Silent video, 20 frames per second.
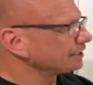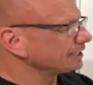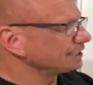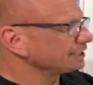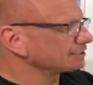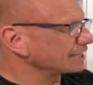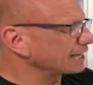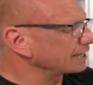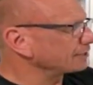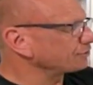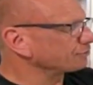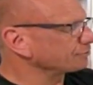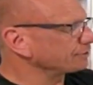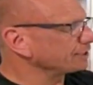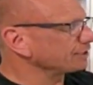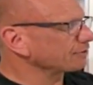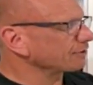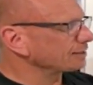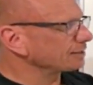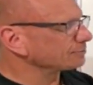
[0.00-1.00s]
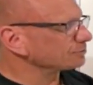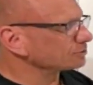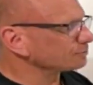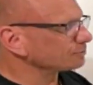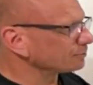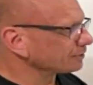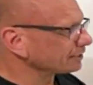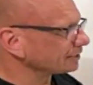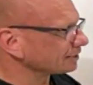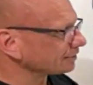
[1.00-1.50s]
He's had 3 grams
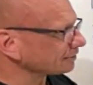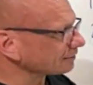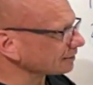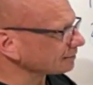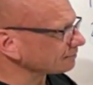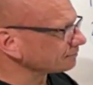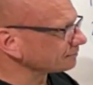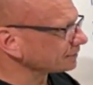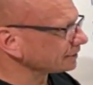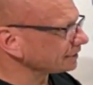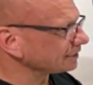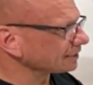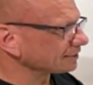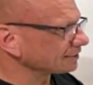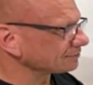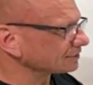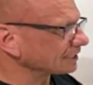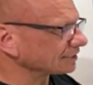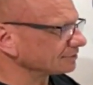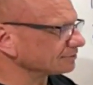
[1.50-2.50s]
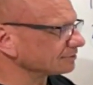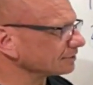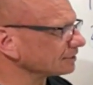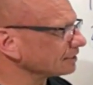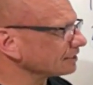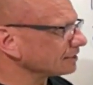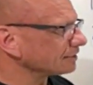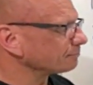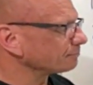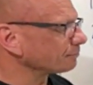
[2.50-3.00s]
per kilogram. He does. That's
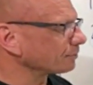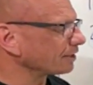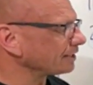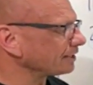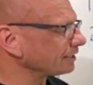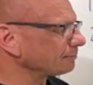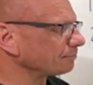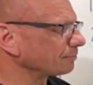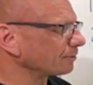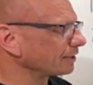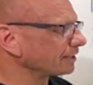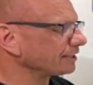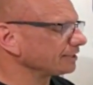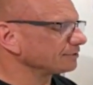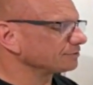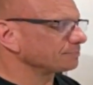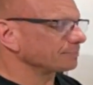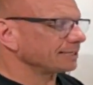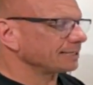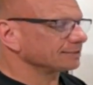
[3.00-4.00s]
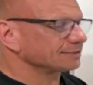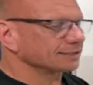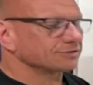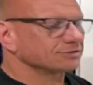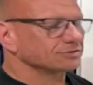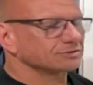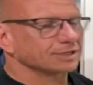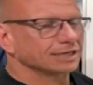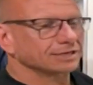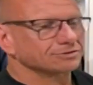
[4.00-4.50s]
by his means.
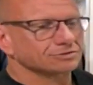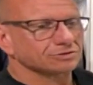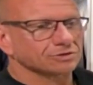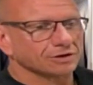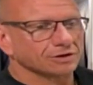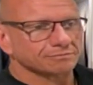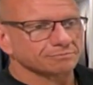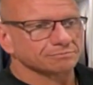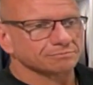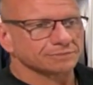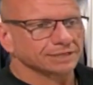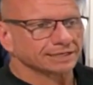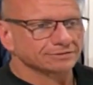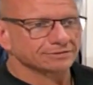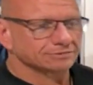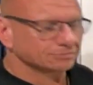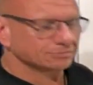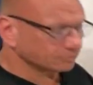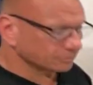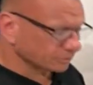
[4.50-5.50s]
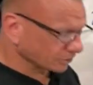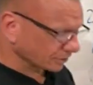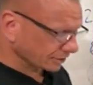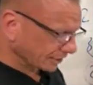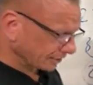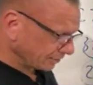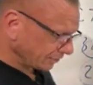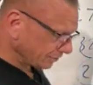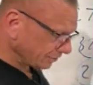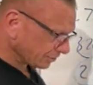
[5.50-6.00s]
That's not
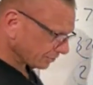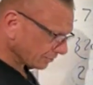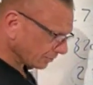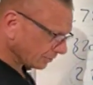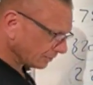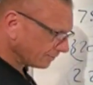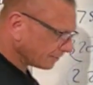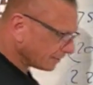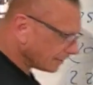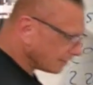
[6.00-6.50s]
unusual.